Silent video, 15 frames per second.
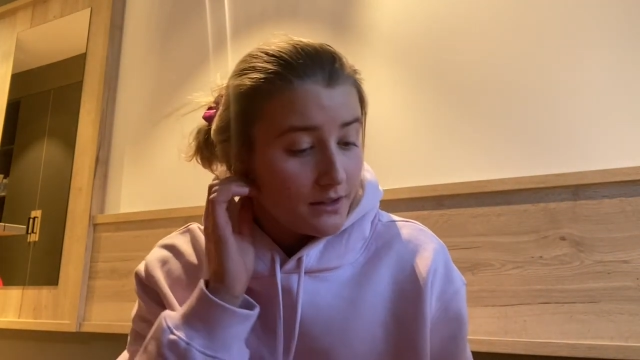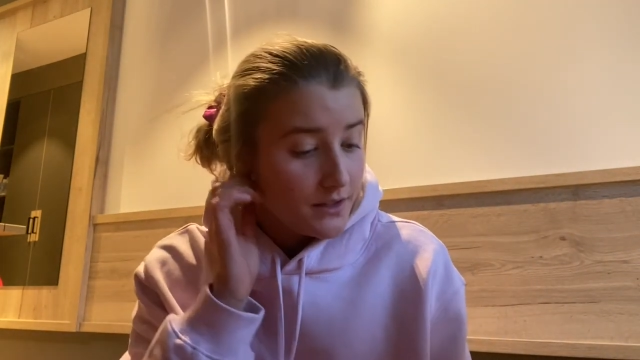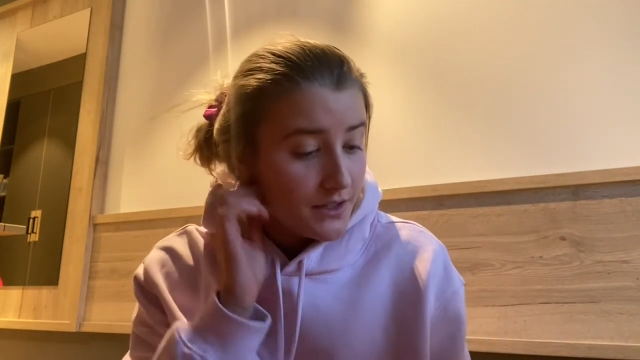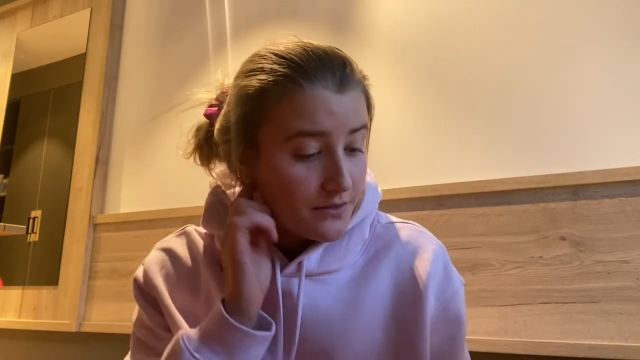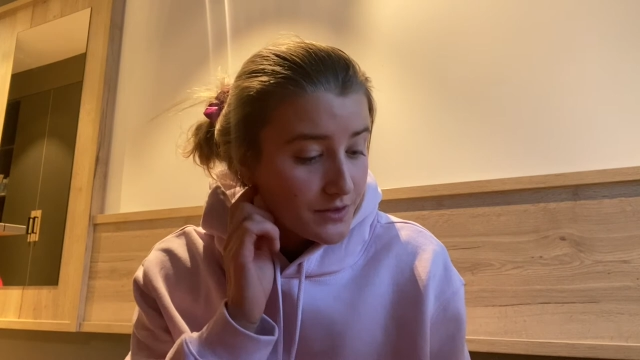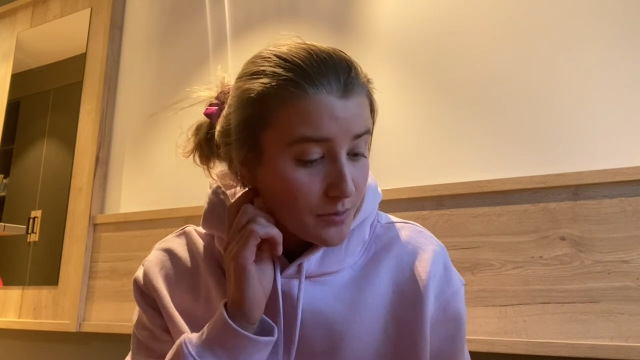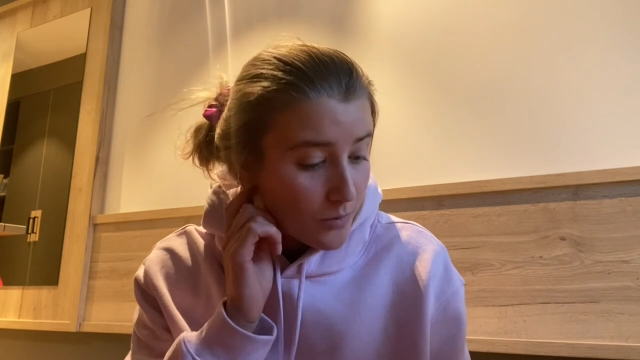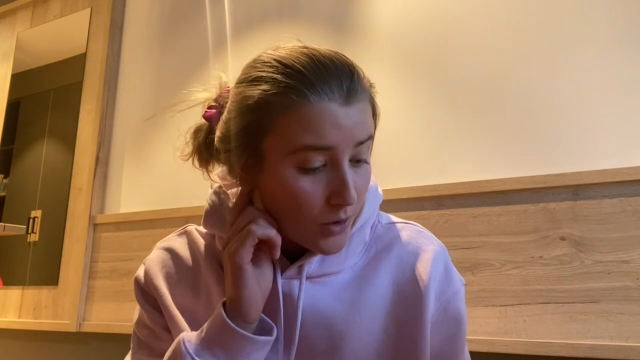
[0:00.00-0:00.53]

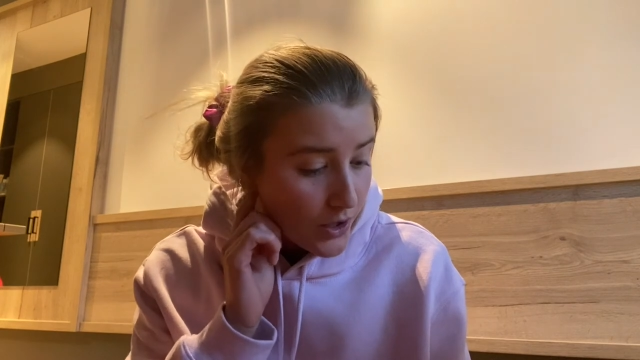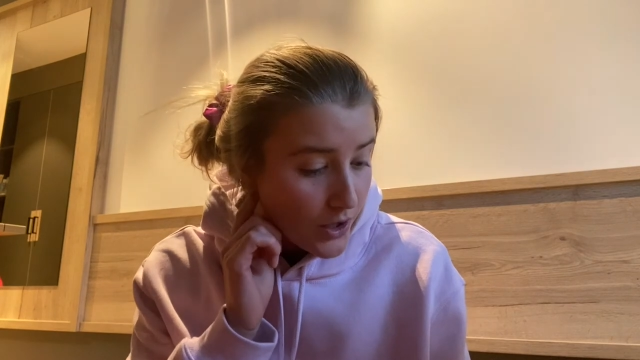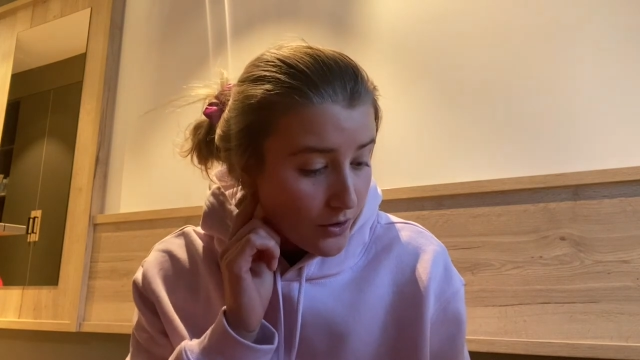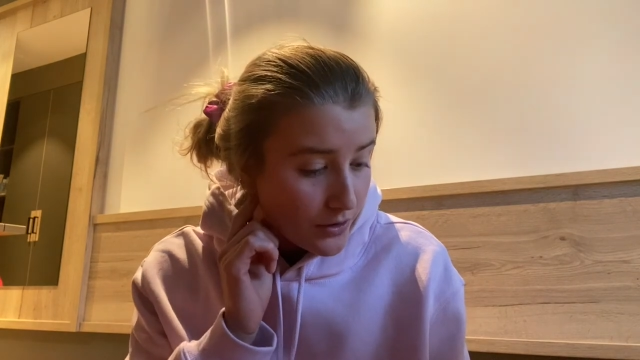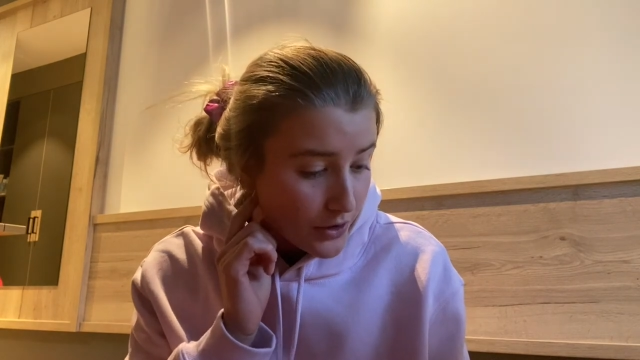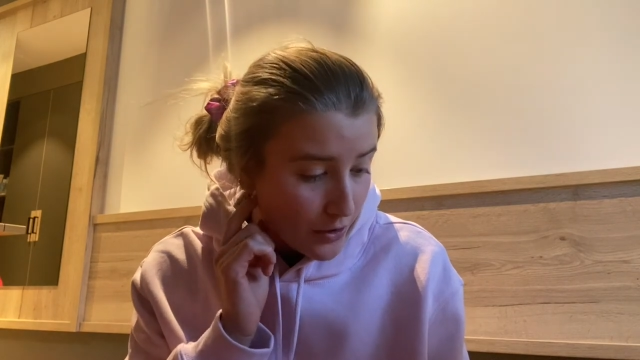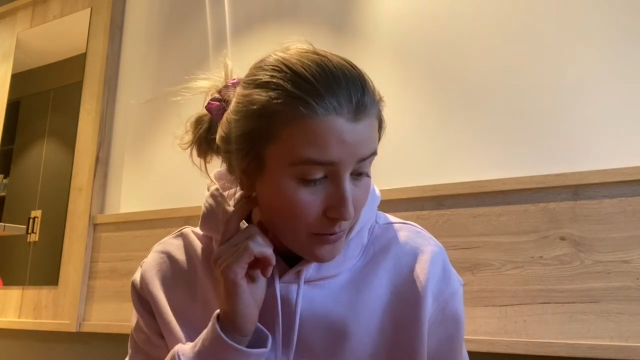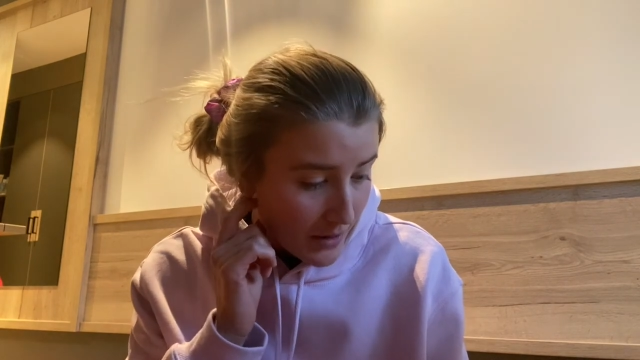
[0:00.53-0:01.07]
leave tomorrow
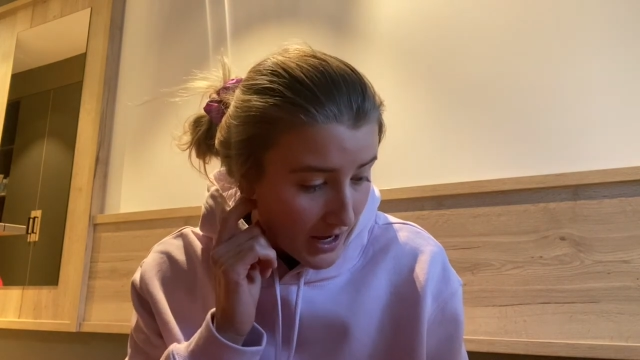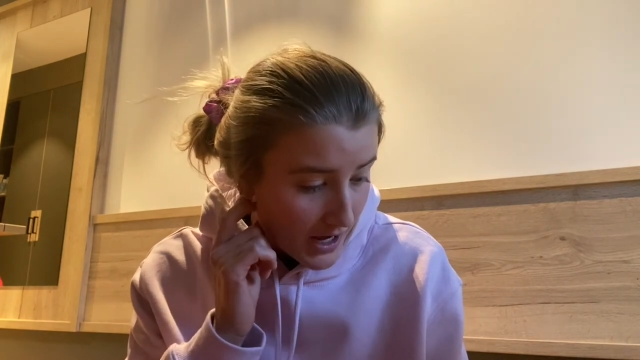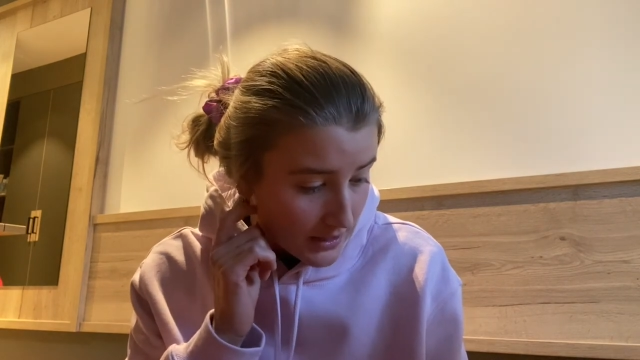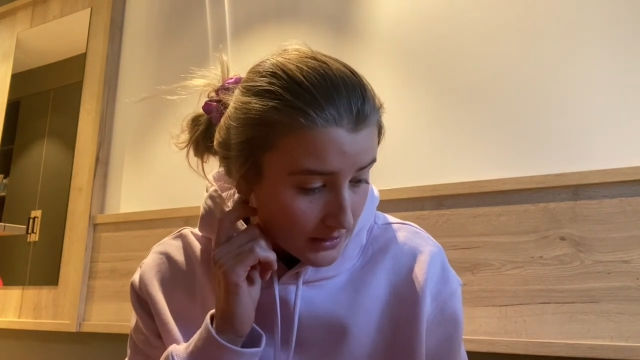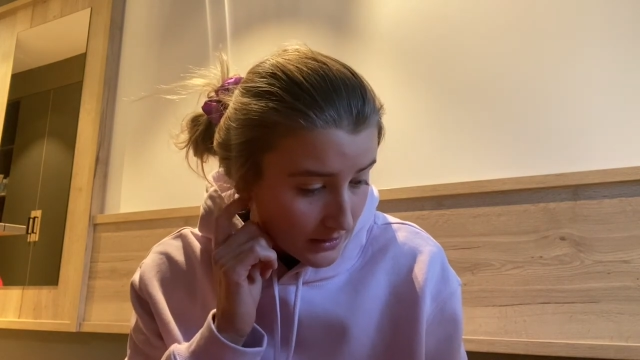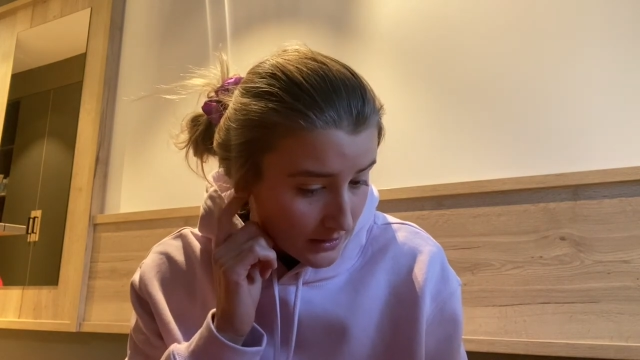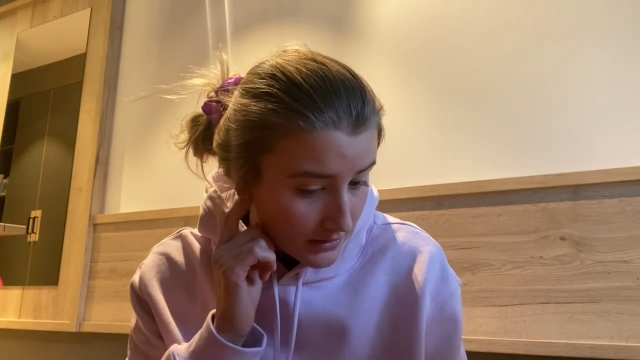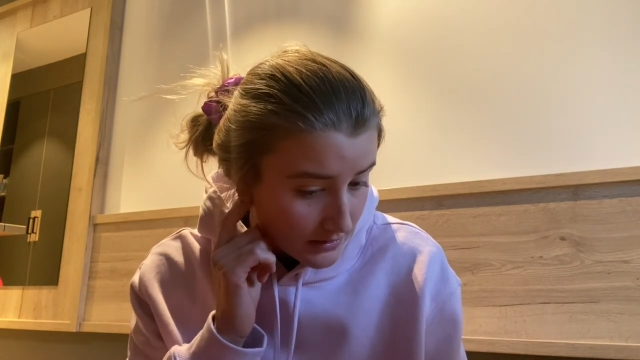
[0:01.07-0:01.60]
and go
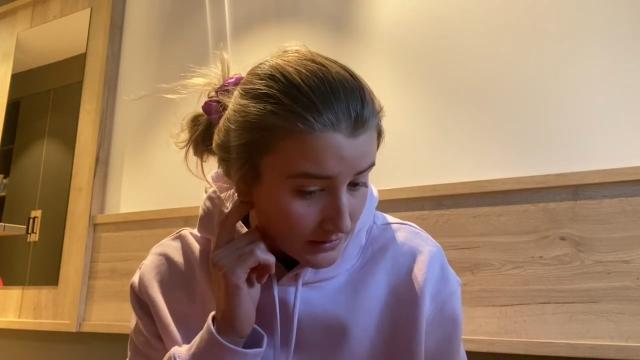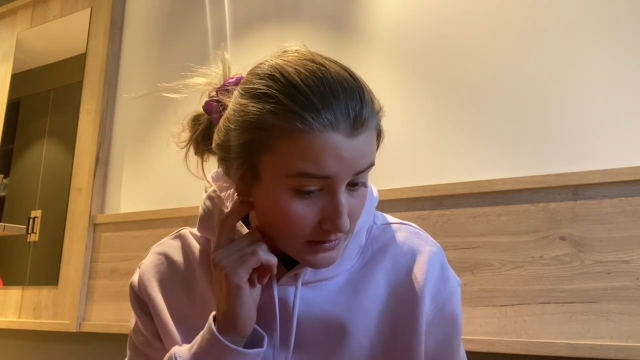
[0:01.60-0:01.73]
back